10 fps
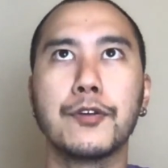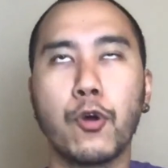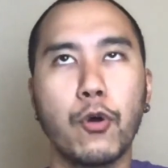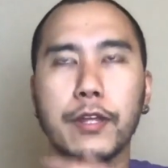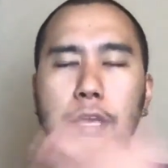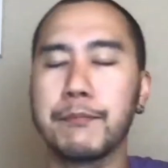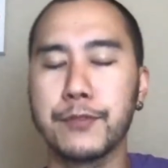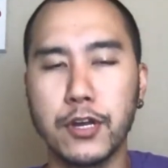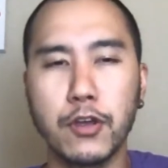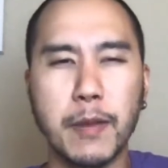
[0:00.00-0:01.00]
cool,
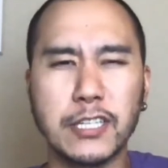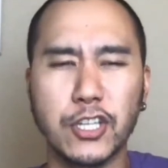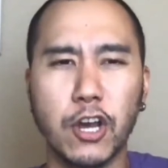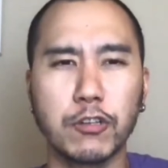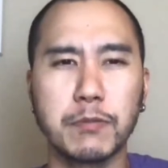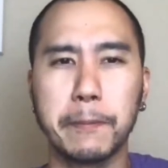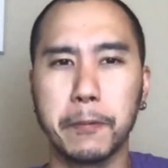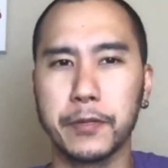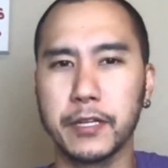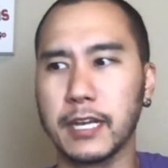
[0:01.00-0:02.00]
you message all those
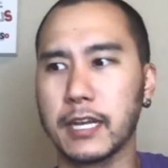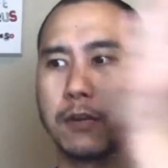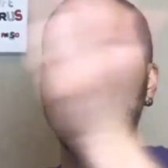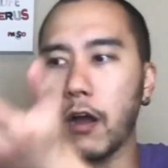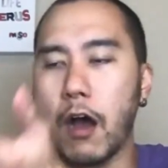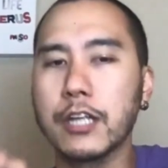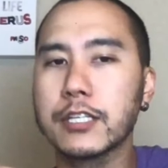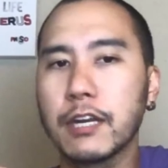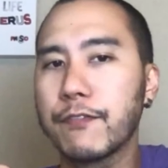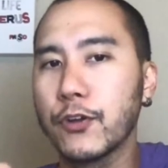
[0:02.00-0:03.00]
people, but then like,
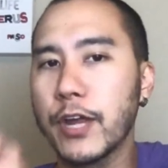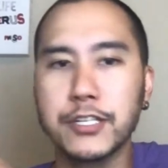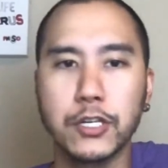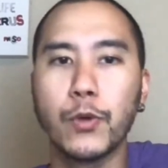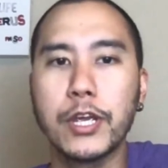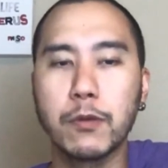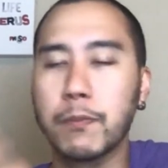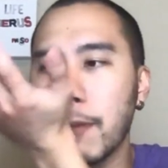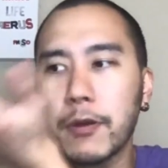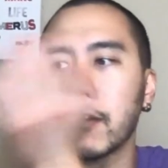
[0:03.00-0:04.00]
honestly, in a few days in a week, you're
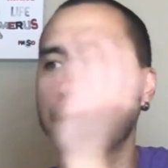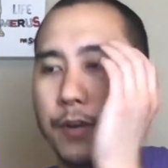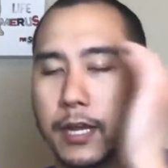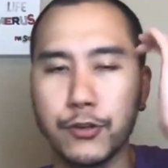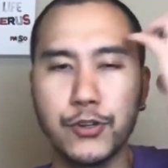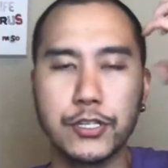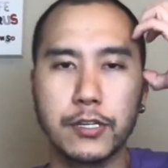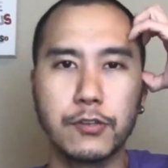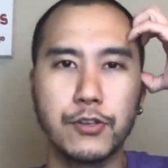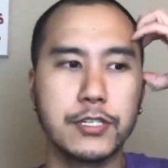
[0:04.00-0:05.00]
probably gonna forget. You
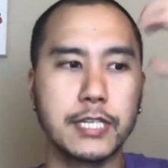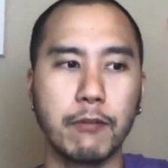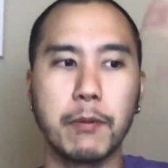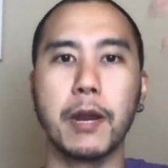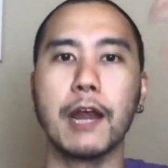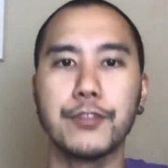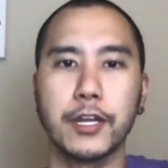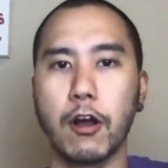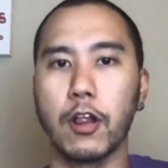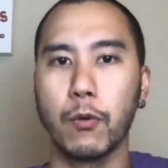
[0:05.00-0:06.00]
just can't remember
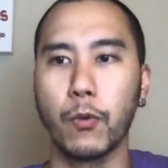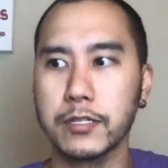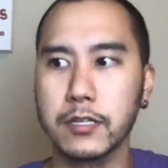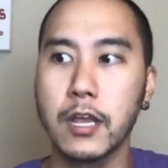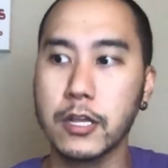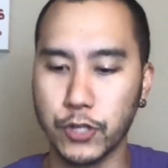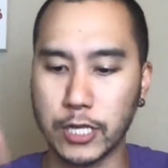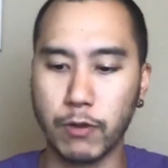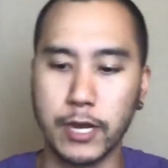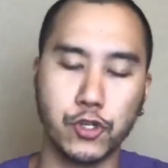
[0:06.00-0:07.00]
everything all at once. So
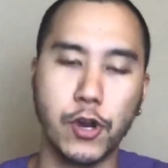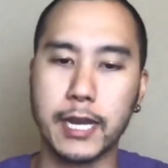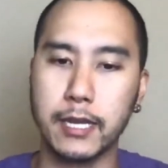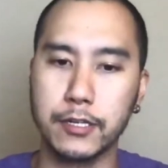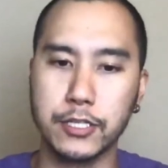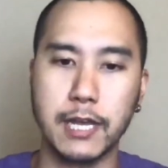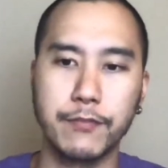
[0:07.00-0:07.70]
that's why I track it. Just